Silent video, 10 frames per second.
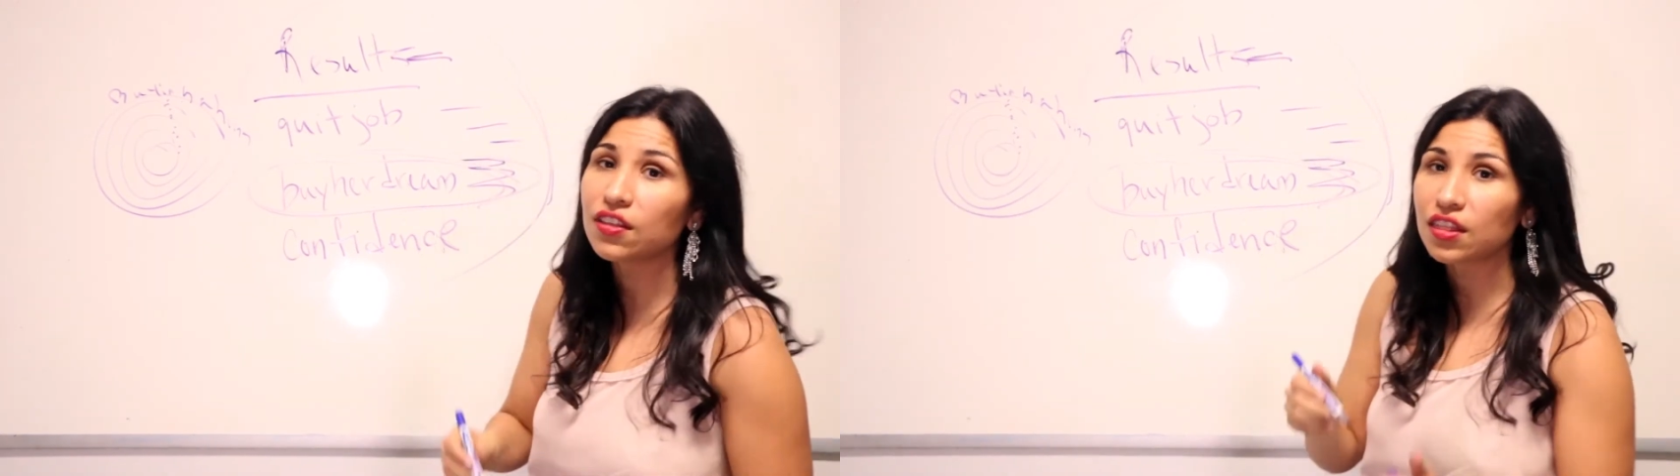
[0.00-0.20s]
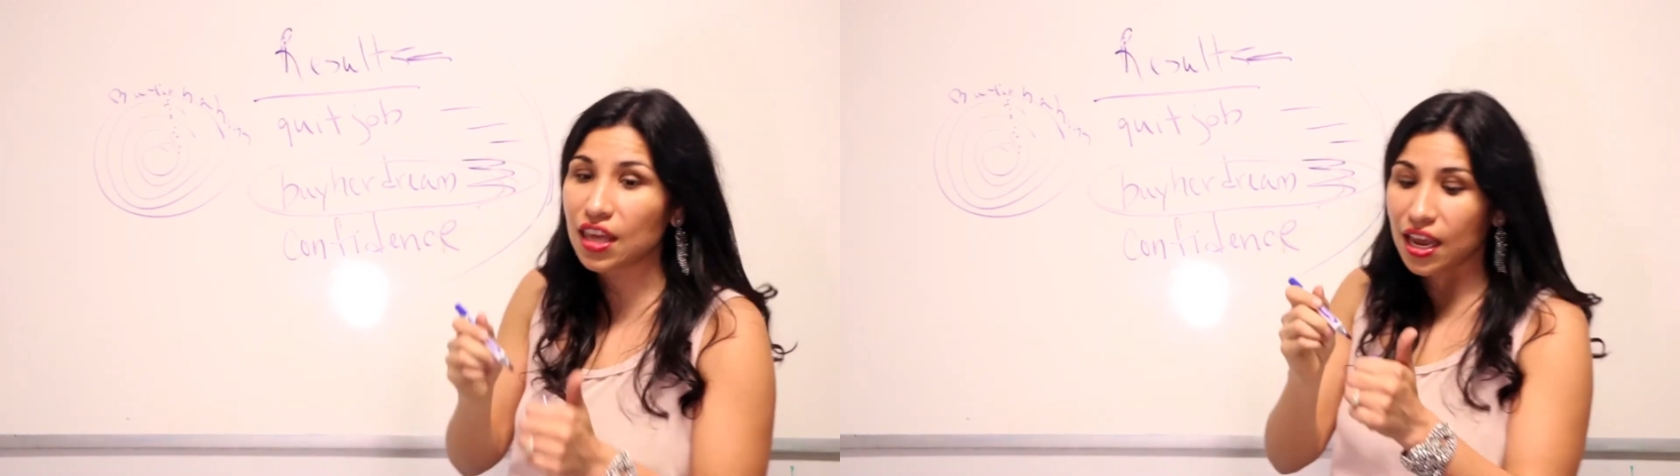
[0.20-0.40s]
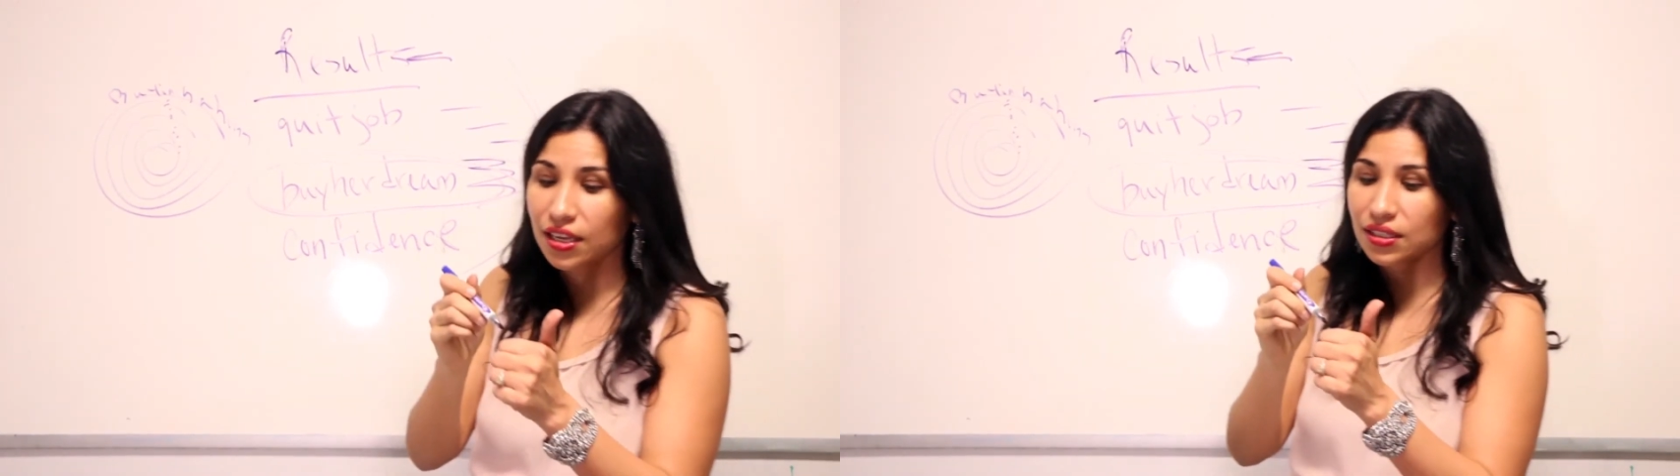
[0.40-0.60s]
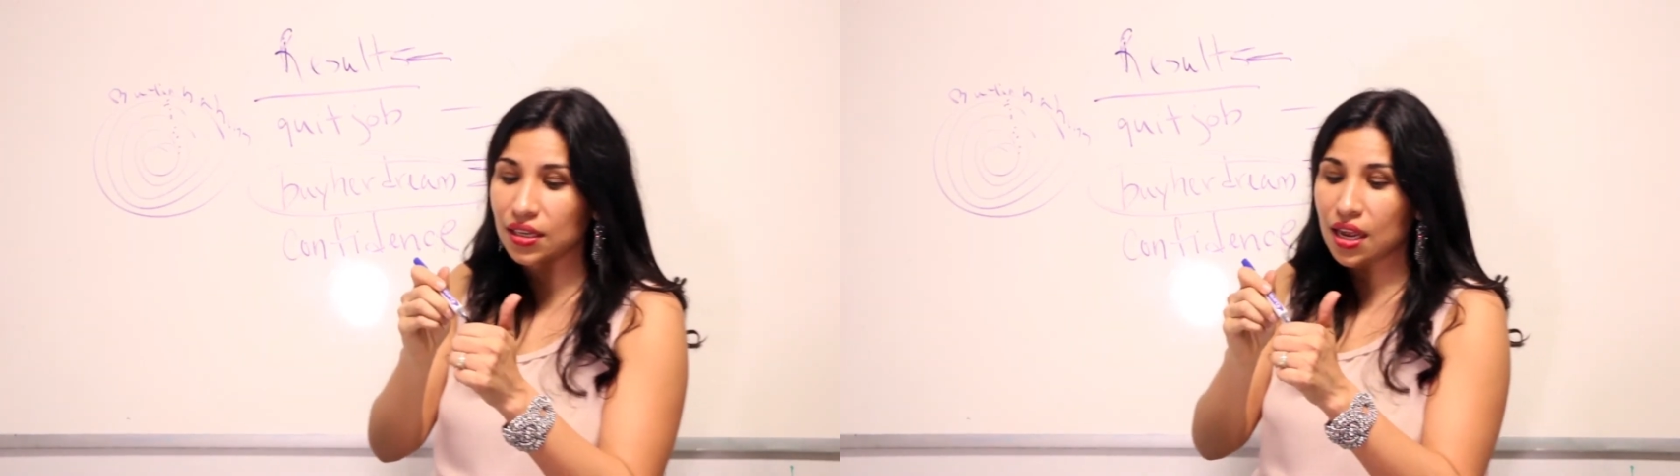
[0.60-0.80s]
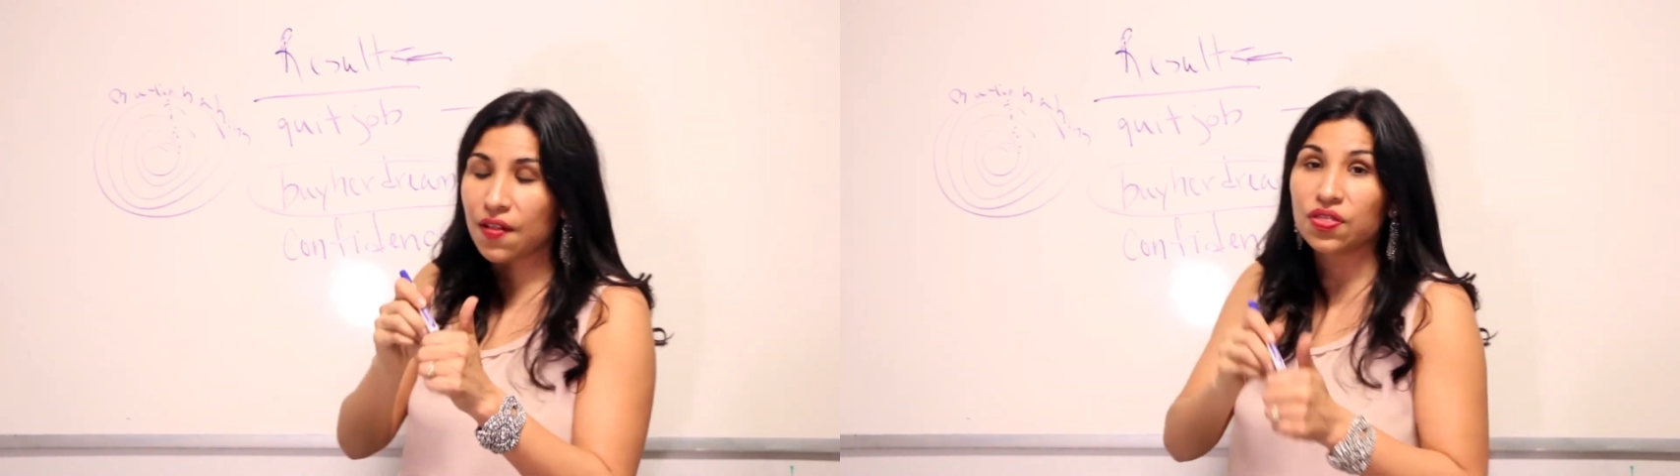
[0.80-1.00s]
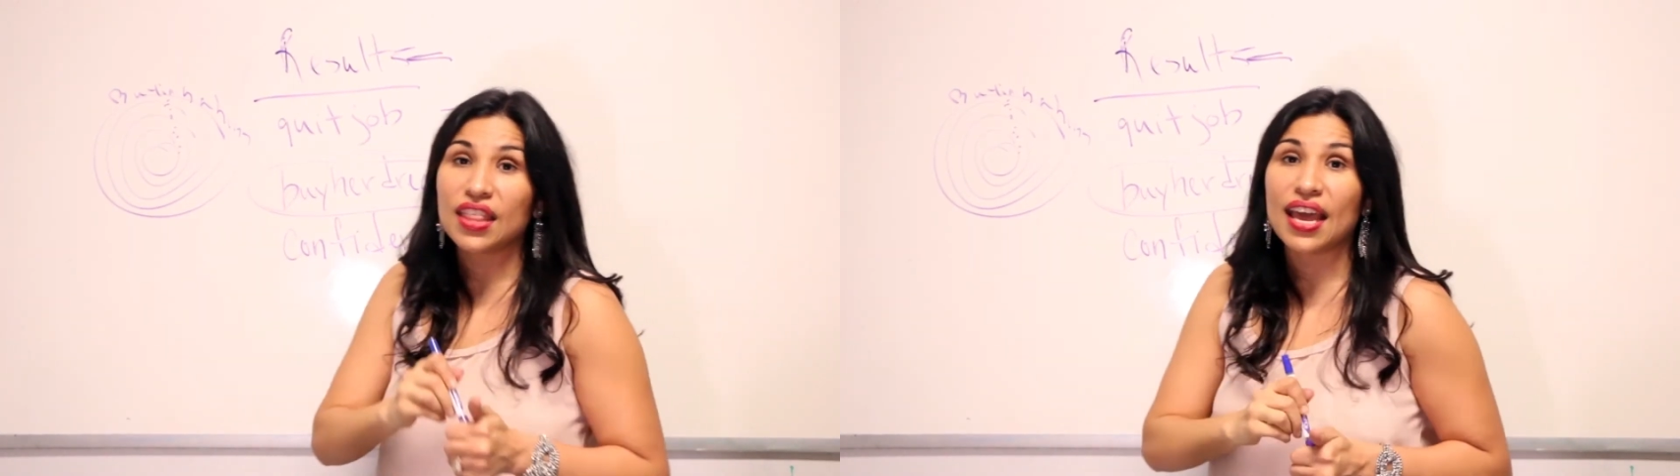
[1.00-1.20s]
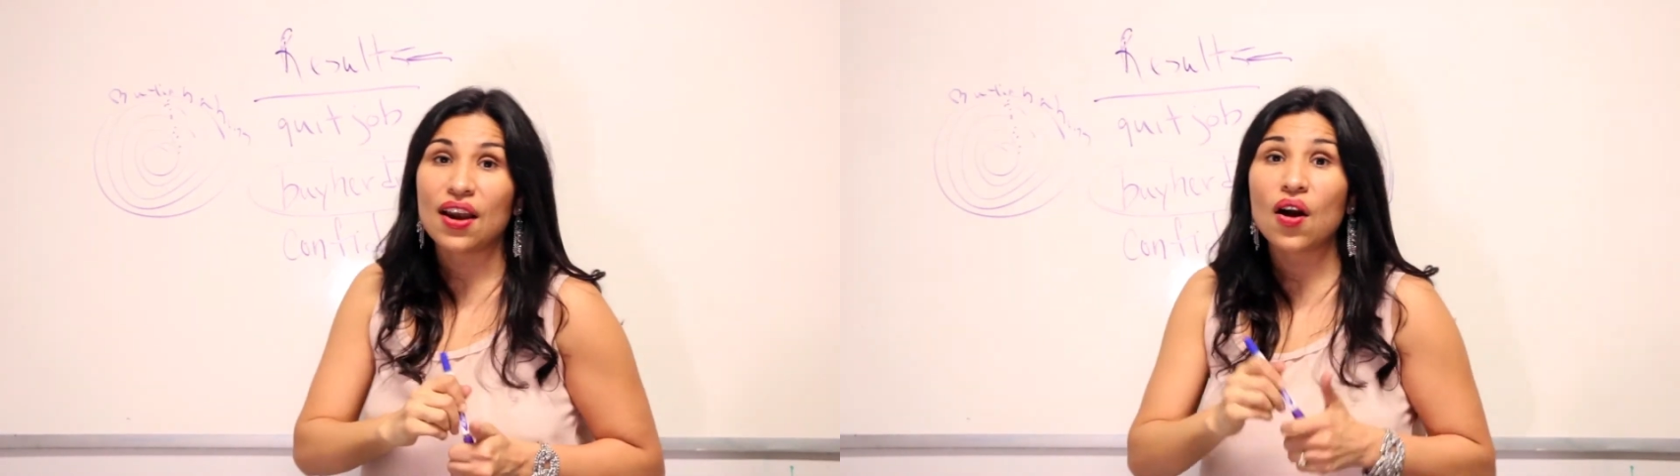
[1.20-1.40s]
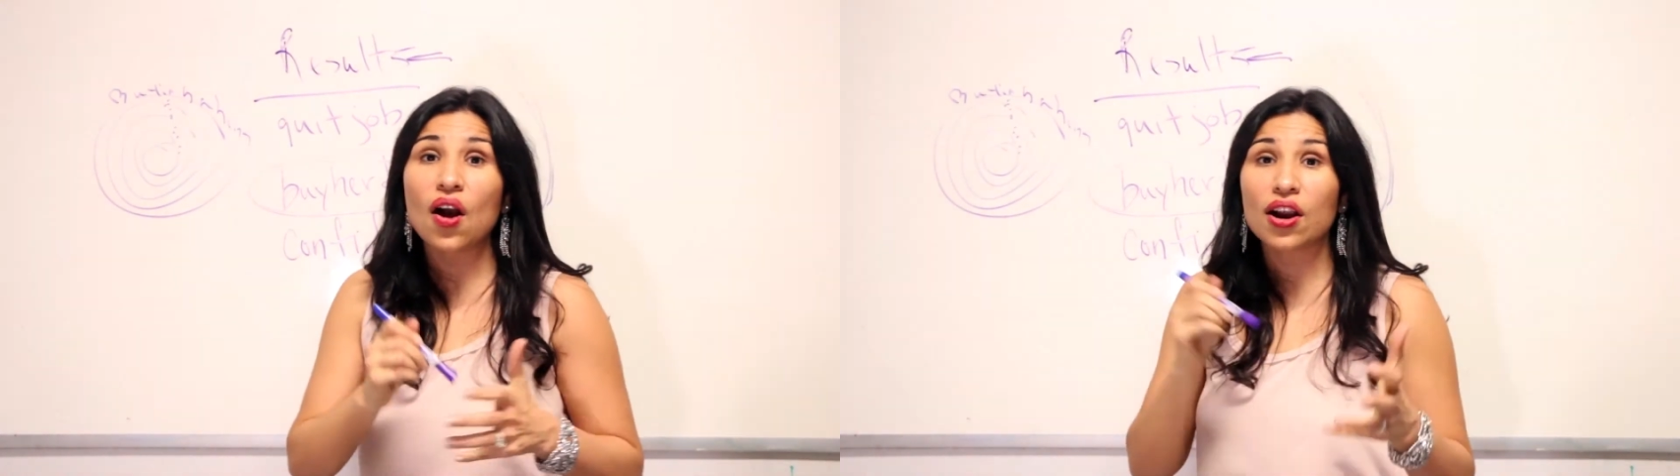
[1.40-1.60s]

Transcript: of the things that